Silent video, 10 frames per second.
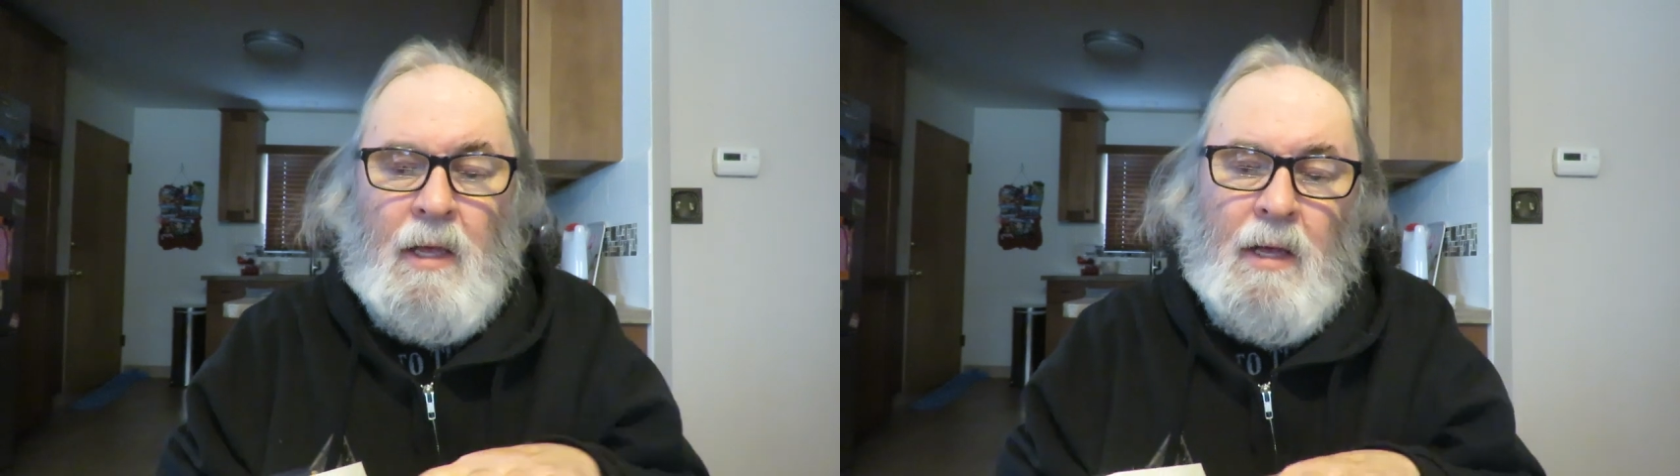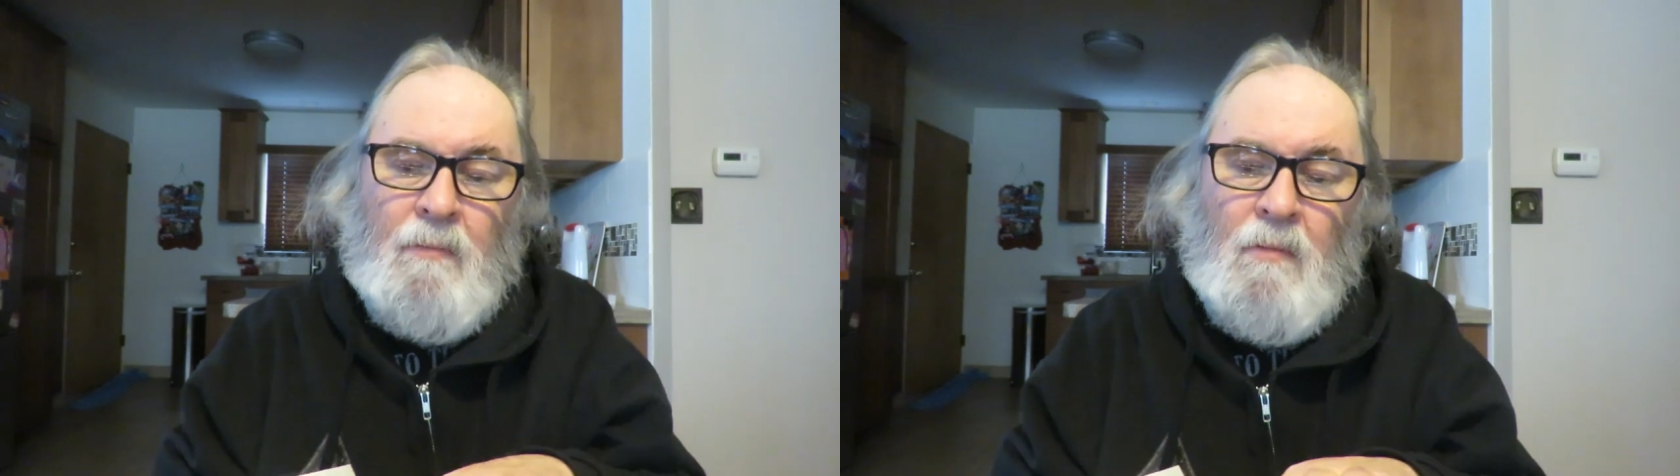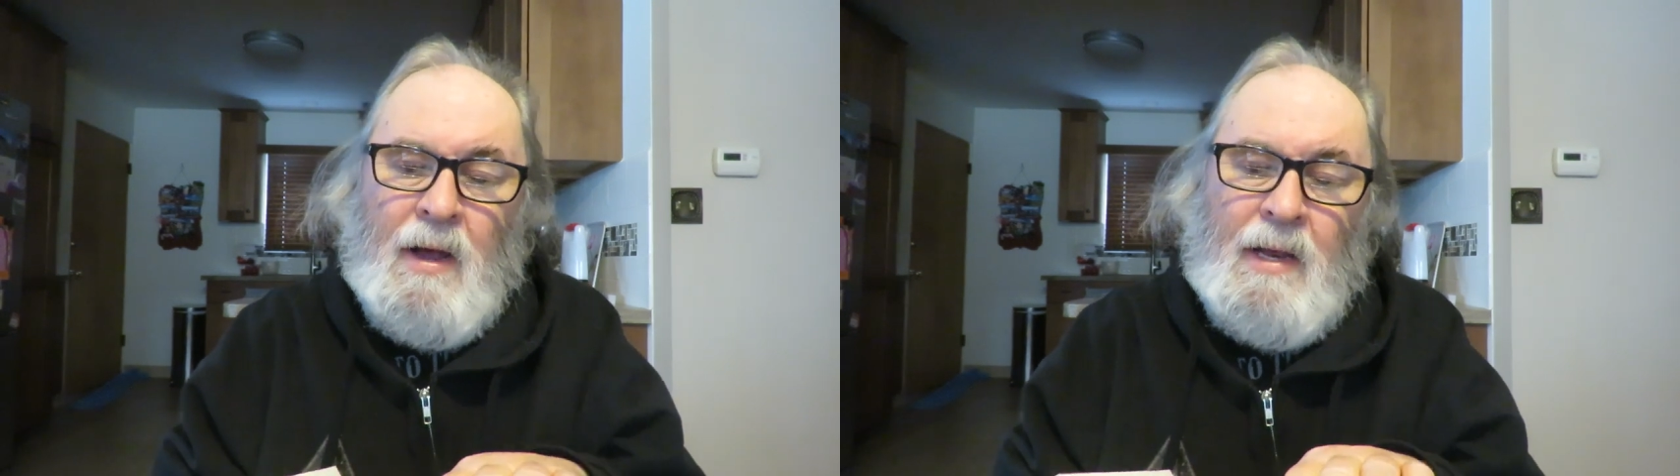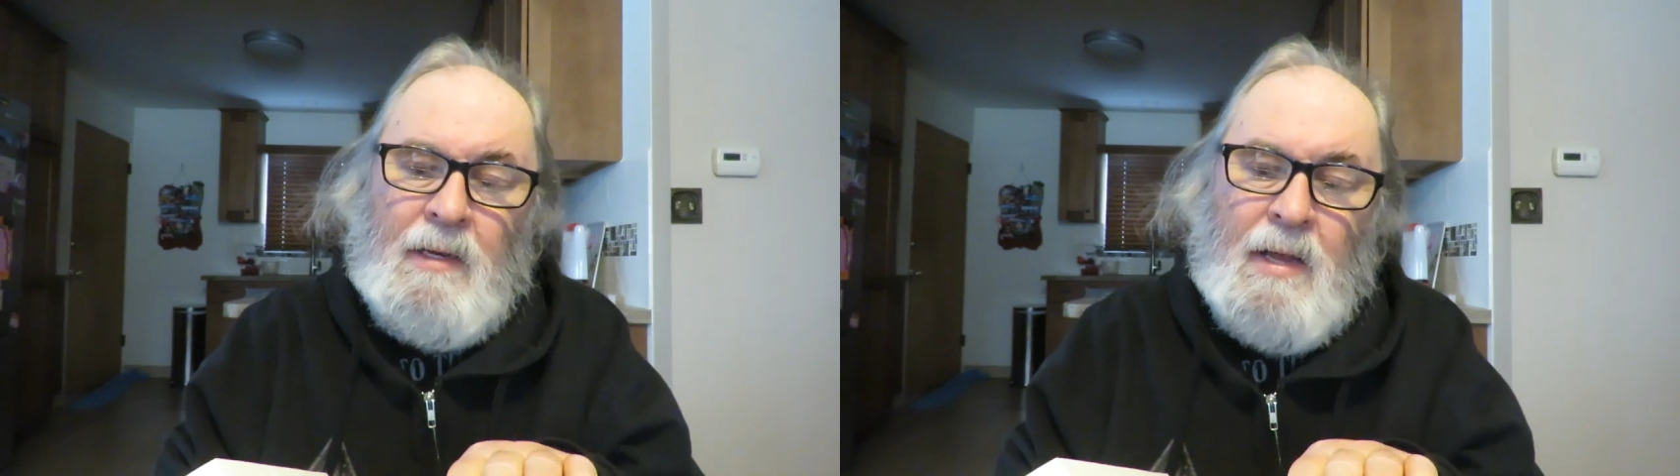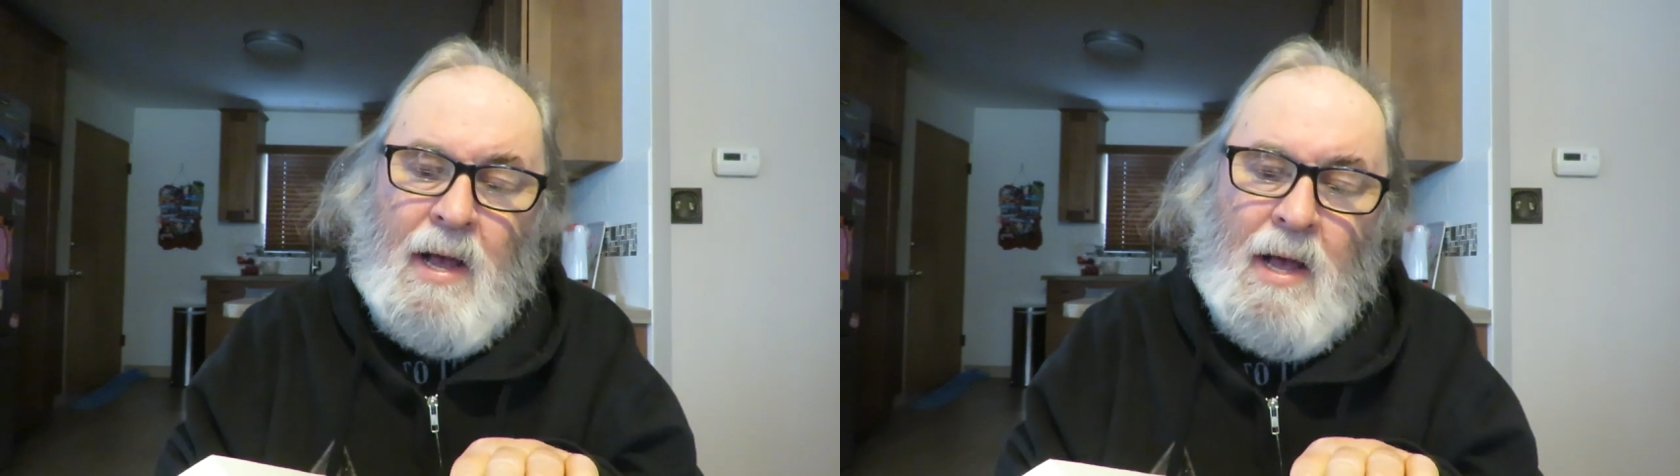am right
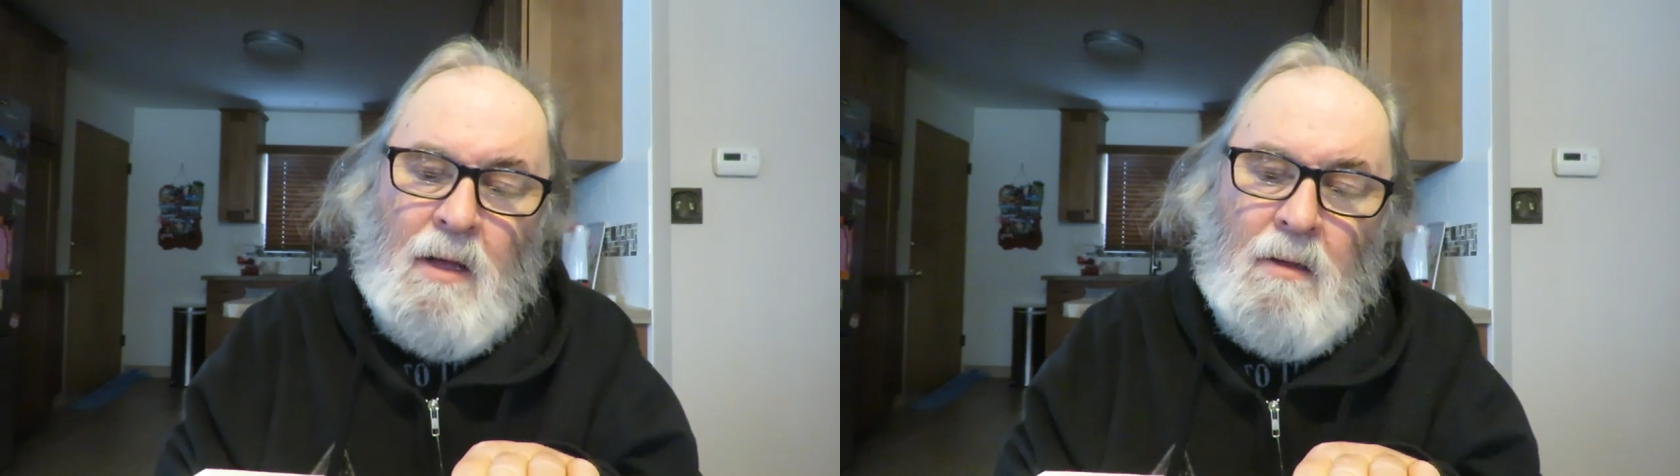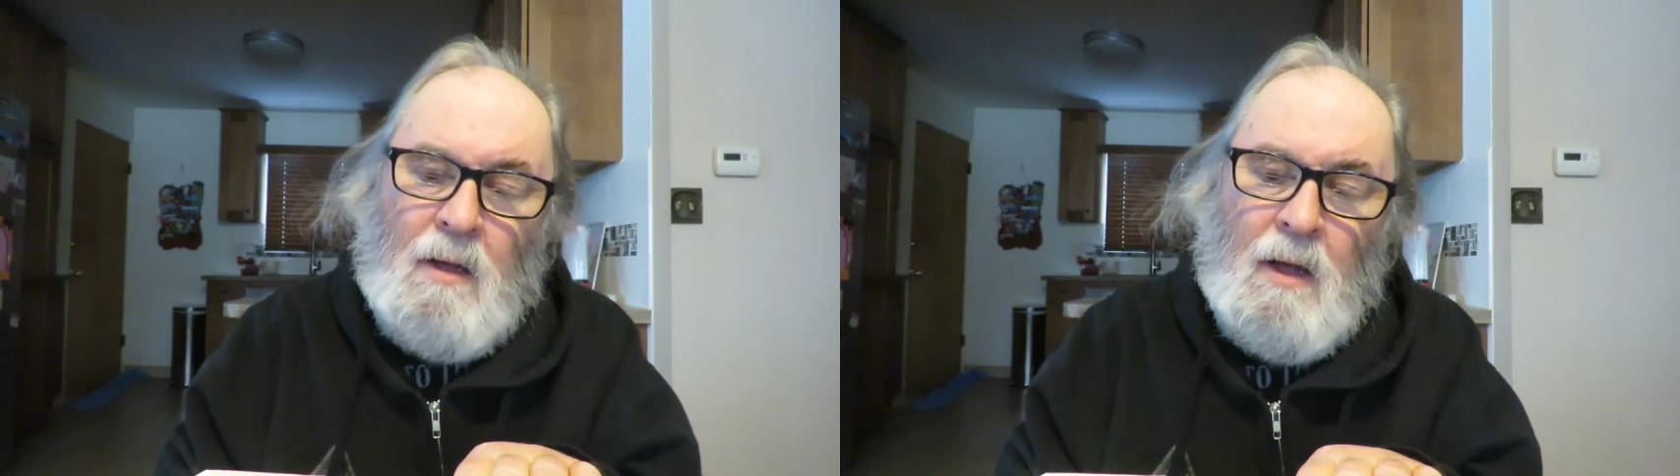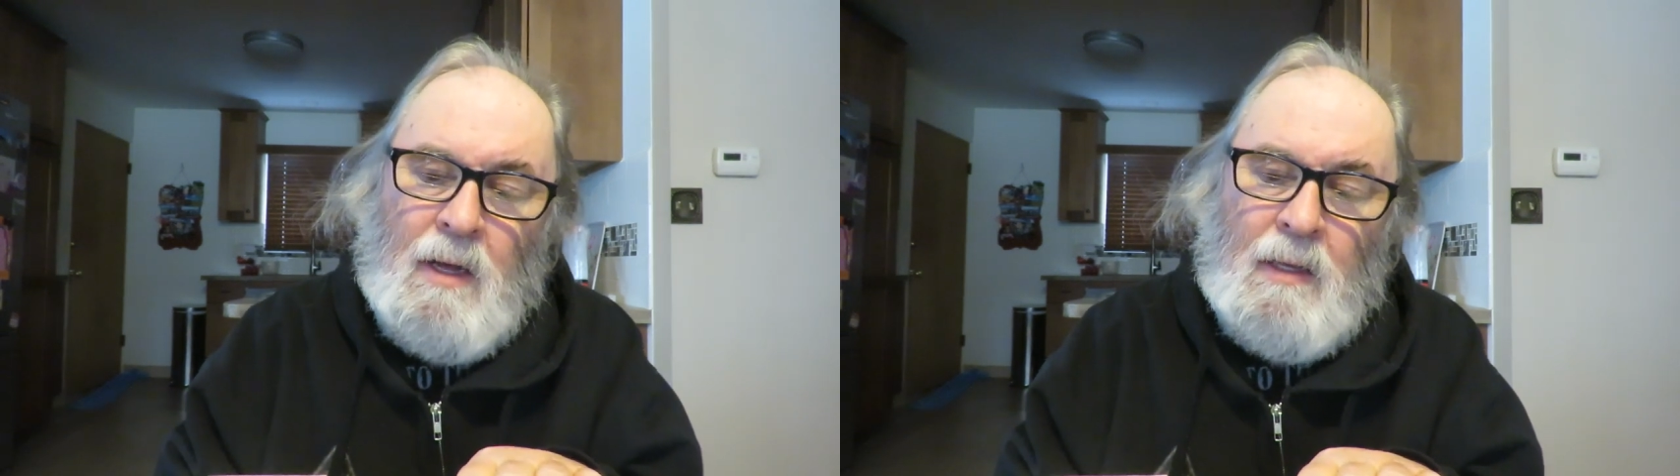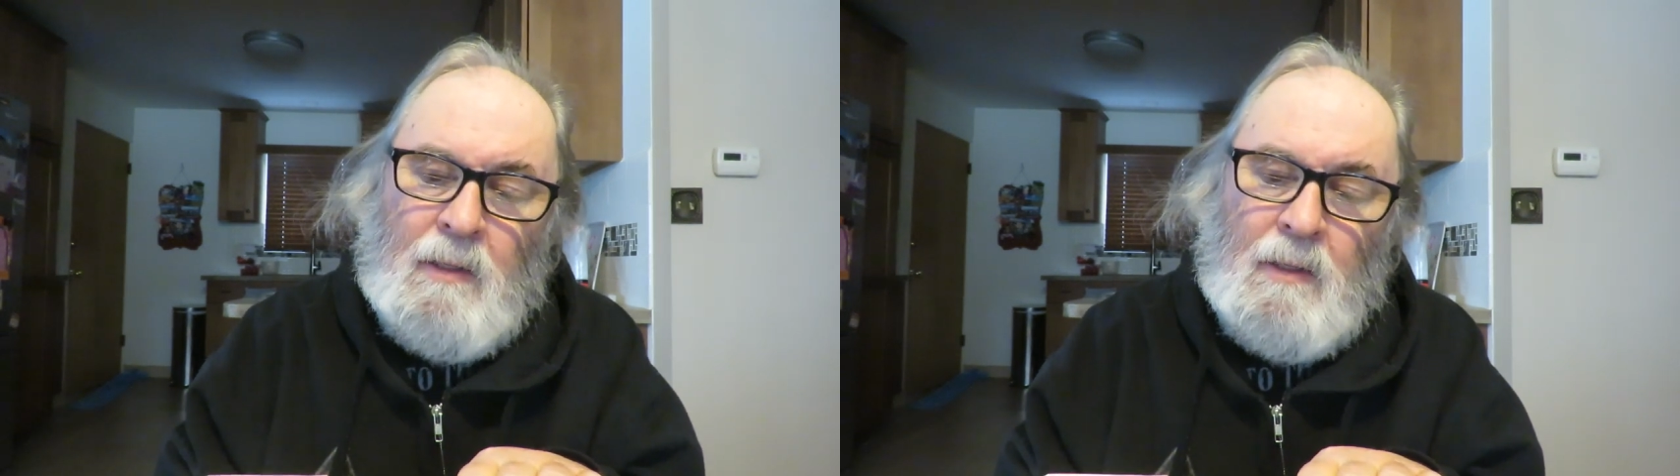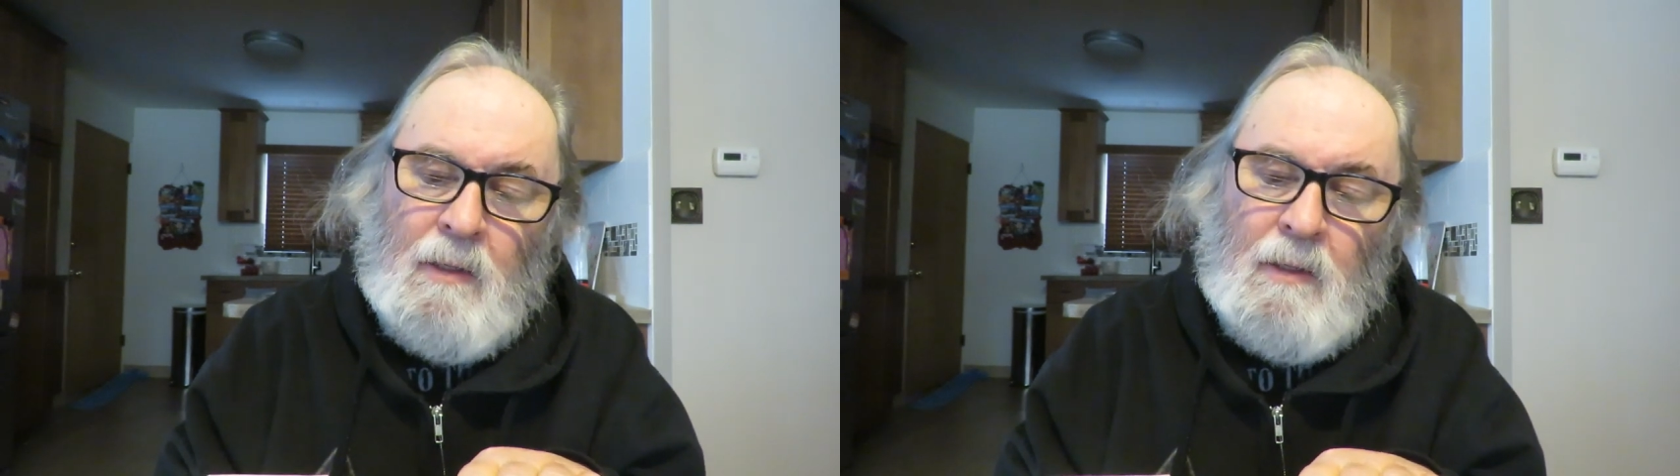now
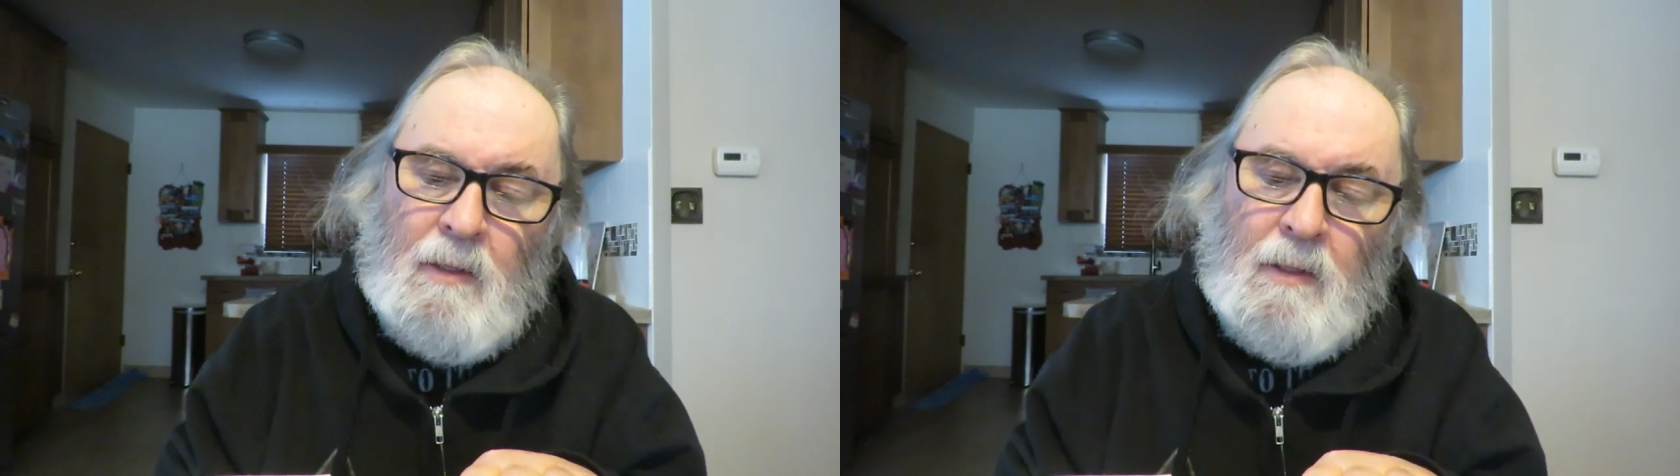on